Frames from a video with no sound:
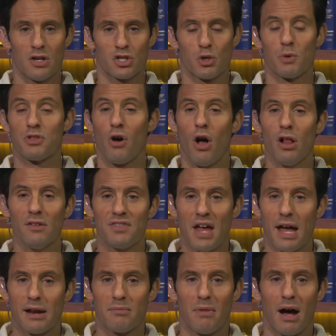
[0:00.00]
So with all of
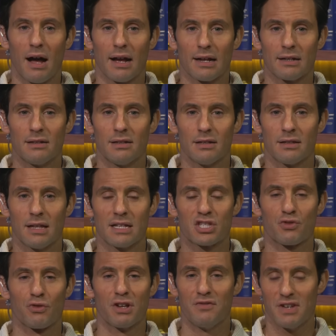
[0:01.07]
that in mind,
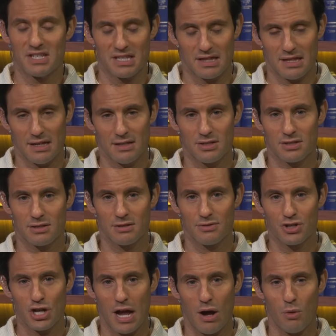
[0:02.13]
let's revisit this,
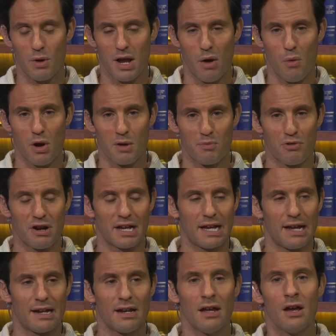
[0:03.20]
shall we? I want to bring
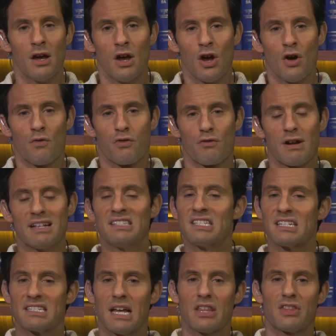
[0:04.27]
in
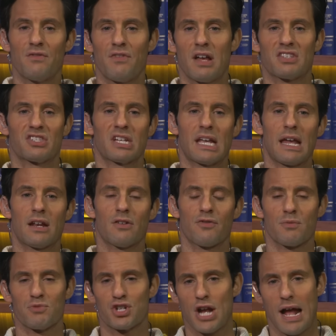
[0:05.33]
forensic death investigator
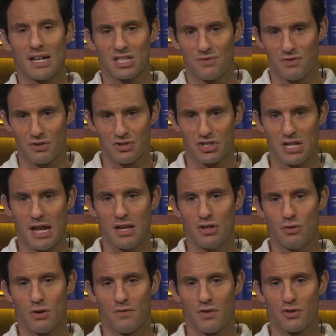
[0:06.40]
from Jacksonville State
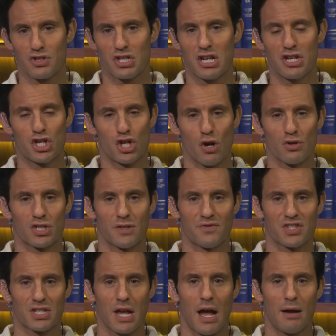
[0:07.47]
University, Joseph
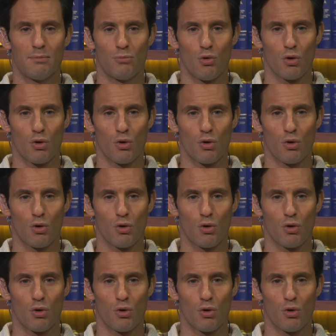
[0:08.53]
Scott